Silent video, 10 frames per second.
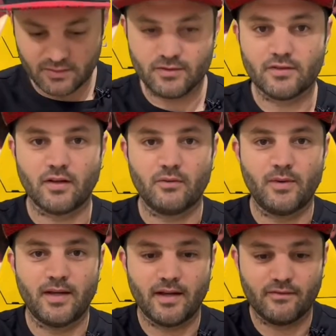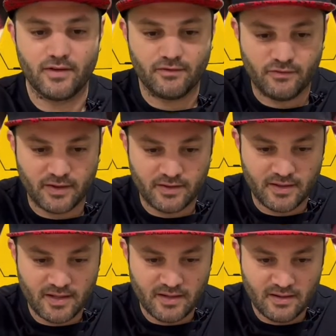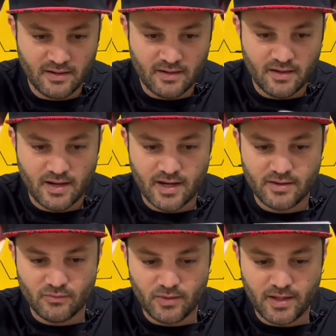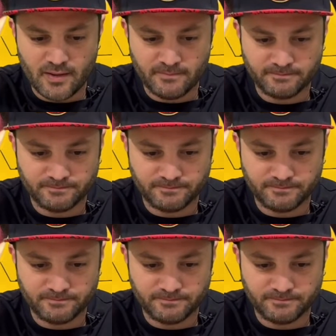So we have the front there and the rear.